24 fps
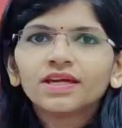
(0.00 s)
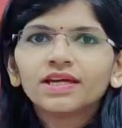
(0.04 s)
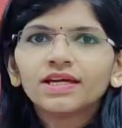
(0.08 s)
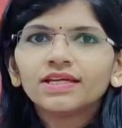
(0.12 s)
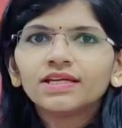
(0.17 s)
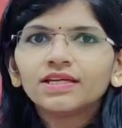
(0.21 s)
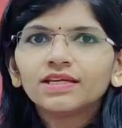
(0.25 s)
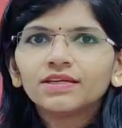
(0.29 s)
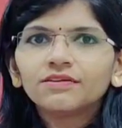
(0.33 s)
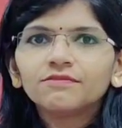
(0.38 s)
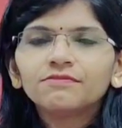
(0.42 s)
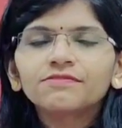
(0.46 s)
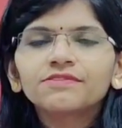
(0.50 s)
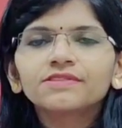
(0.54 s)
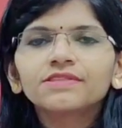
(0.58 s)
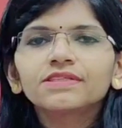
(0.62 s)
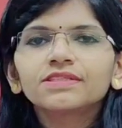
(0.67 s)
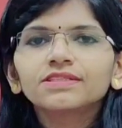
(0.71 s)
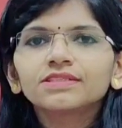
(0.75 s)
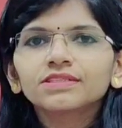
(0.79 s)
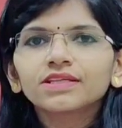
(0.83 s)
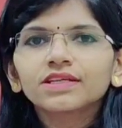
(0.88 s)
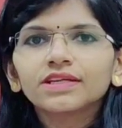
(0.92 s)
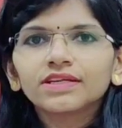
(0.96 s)
And if
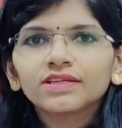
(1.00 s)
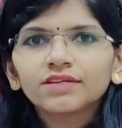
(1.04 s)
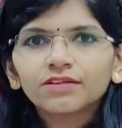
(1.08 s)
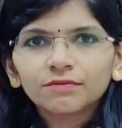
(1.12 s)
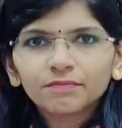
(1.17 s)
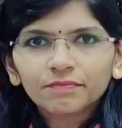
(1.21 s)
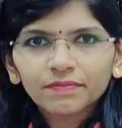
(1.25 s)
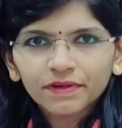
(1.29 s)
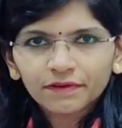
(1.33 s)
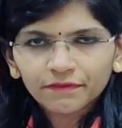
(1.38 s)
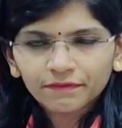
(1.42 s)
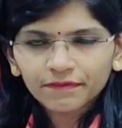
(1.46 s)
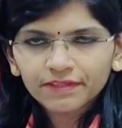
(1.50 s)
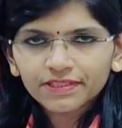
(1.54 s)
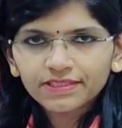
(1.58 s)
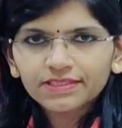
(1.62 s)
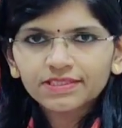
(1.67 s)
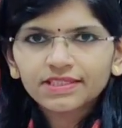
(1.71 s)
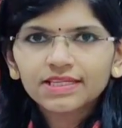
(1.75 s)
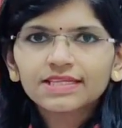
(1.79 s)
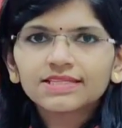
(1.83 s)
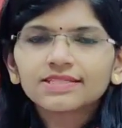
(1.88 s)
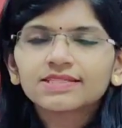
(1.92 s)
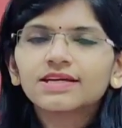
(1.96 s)
such kind of
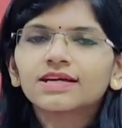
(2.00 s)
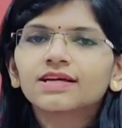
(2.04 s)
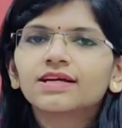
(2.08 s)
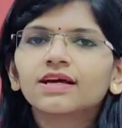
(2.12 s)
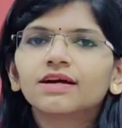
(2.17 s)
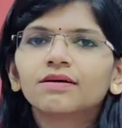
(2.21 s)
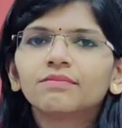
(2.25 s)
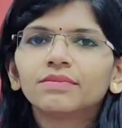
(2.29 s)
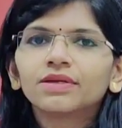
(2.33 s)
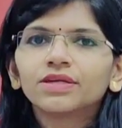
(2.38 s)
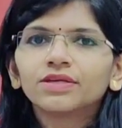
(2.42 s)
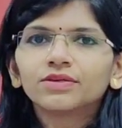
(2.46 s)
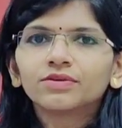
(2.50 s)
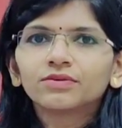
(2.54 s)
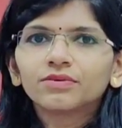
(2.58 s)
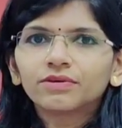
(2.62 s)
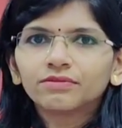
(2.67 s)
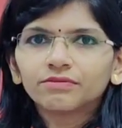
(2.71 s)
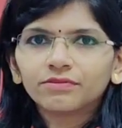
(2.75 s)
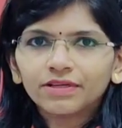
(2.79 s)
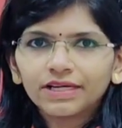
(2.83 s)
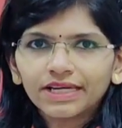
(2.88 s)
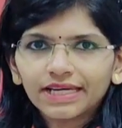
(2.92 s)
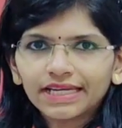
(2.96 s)
professionals are coming to
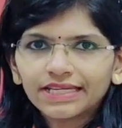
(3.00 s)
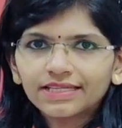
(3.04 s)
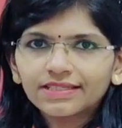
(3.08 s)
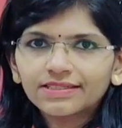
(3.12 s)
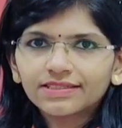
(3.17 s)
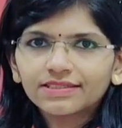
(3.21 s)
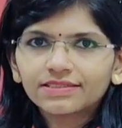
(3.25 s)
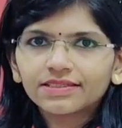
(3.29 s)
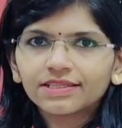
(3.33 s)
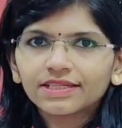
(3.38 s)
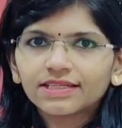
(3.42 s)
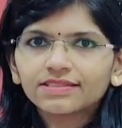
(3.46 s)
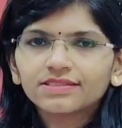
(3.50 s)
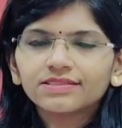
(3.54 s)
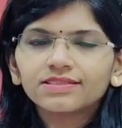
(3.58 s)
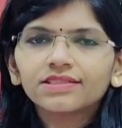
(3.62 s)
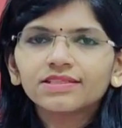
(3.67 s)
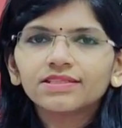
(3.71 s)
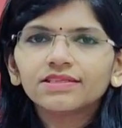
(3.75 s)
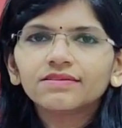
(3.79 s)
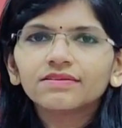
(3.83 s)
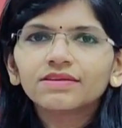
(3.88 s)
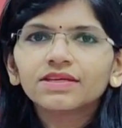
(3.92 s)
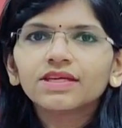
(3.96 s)
our letter
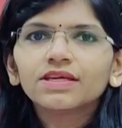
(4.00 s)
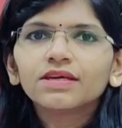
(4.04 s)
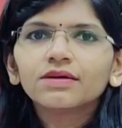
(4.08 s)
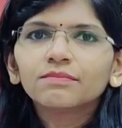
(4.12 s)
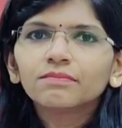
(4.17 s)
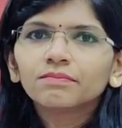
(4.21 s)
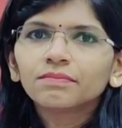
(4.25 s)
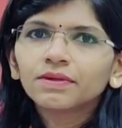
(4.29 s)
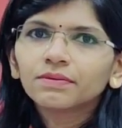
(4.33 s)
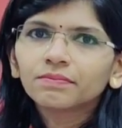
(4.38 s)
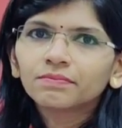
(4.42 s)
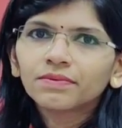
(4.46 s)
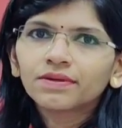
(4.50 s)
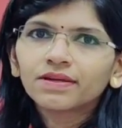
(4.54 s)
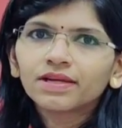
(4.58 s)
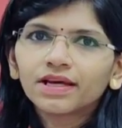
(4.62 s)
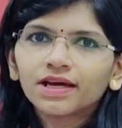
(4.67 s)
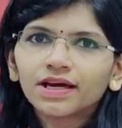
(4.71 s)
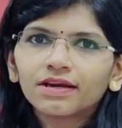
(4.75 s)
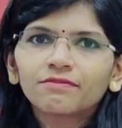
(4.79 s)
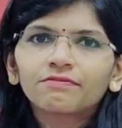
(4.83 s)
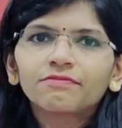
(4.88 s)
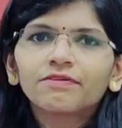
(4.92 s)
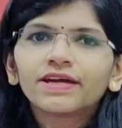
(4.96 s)
writing, people
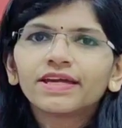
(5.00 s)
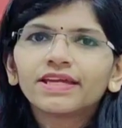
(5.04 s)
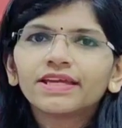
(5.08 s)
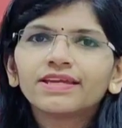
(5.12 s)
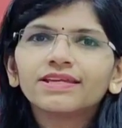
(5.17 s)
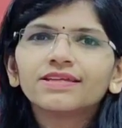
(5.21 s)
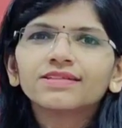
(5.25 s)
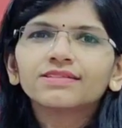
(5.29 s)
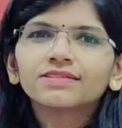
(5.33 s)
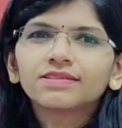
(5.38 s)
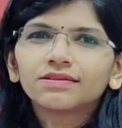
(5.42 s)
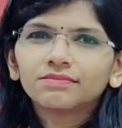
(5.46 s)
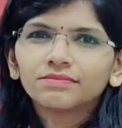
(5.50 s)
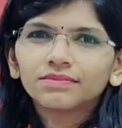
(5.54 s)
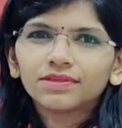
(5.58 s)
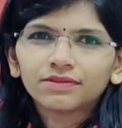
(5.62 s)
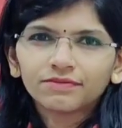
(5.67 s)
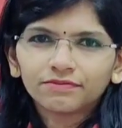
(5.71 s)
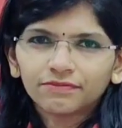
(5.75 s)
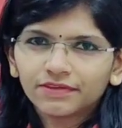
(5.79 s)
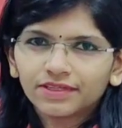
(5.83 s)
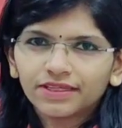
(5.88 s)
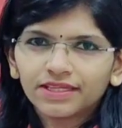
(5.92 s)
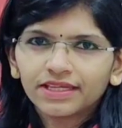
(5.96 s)
are finding some
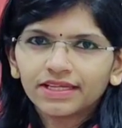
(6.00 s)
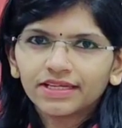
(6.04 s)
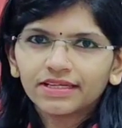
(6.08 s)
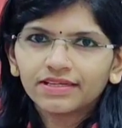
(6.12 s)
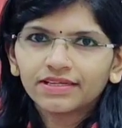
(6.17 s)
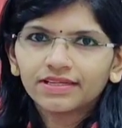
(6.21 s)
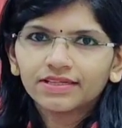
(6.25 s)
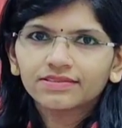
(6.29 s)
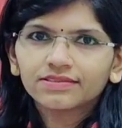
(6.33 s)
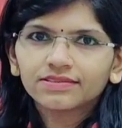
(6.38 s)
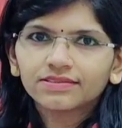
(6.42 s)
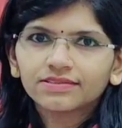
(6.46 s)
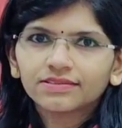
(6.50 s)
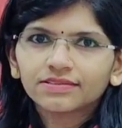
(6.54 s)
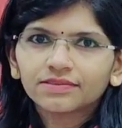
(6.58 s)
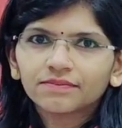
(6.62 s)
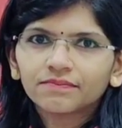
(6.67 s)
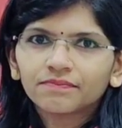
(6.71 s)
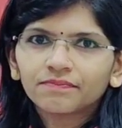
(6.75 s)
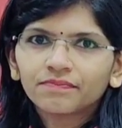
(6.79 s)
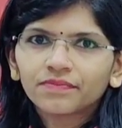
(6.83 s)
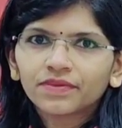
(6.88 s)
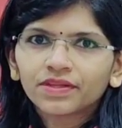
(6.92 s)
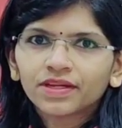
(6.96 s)
difficulties.
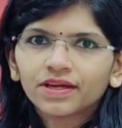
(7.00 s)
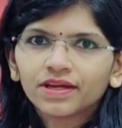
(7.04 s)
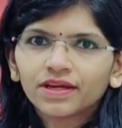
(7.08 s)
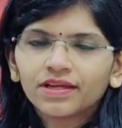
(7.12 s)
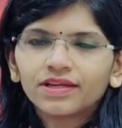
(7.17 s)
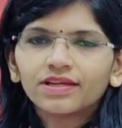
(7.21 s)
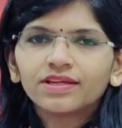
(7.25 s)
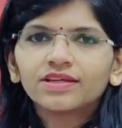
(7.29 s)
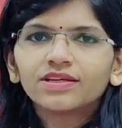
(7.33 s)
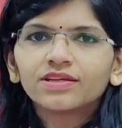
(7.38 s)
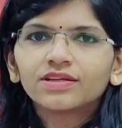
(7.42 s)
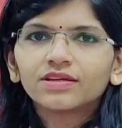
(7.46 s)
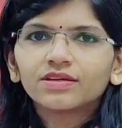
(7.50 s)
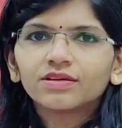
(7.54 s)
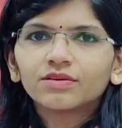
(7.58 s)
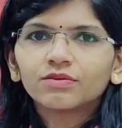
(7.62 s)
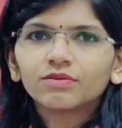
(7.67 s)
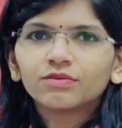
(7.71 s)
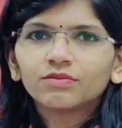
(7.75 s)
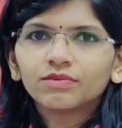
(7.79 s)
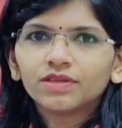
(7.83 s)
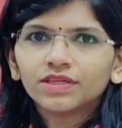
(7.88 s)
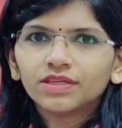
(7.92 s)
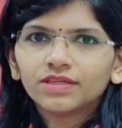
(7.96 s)

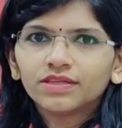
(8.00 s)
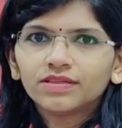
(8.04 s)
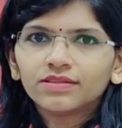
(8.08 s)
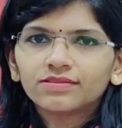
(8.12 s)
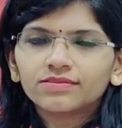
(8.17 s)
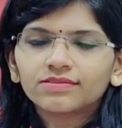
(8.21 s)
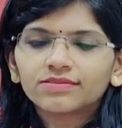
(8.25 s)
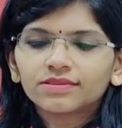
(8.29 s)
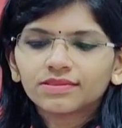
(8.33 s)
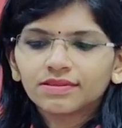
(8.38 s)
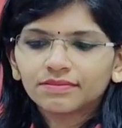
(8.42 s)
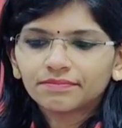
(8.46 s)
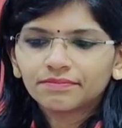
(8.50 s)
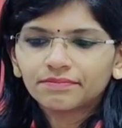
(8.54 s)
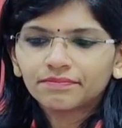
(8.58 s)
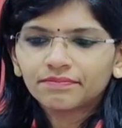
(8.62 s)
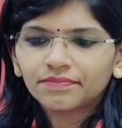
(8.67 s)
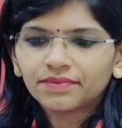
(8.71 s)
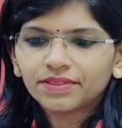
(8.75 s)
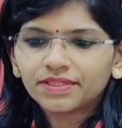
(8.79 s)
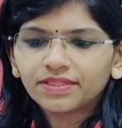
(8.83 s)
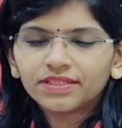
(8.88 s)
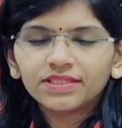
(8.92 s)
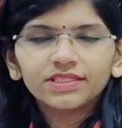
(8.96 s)
And
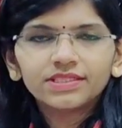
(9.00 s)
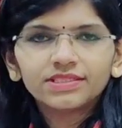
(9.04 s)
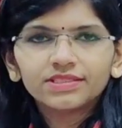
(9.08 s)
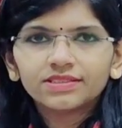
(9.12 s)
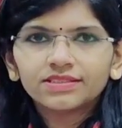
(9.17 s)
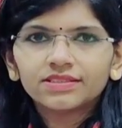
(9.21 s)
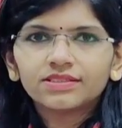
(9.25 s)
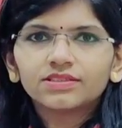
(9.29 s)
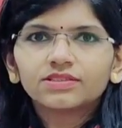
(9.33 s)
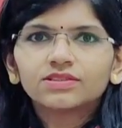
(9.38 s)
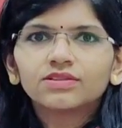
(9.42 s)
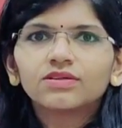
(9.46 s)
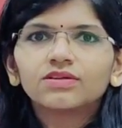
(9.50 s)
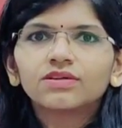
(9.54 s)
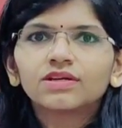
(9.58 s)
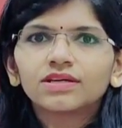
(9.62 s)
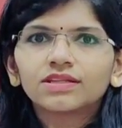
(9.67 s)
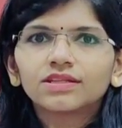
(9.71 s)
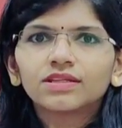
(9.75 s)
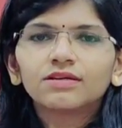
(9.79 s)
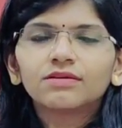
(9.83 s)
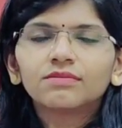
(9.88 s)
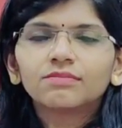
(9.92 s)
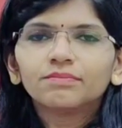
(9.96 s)
some nurses or
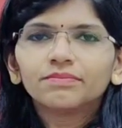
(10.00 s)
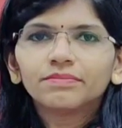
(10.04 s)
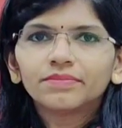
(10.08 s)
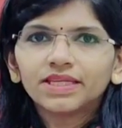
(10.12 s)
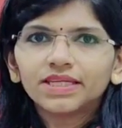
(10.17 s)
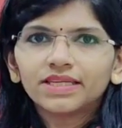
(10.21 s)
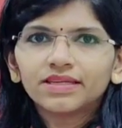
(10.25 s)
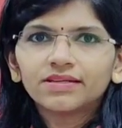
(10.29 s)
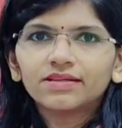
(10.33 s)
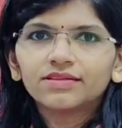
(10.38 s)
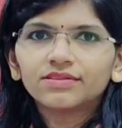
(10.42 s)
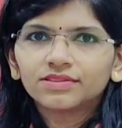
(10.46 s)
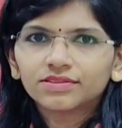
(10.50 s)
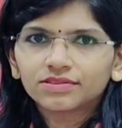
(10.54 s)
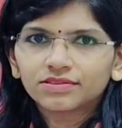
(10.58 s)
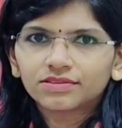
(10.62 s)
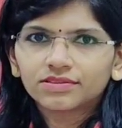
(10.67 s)
other medical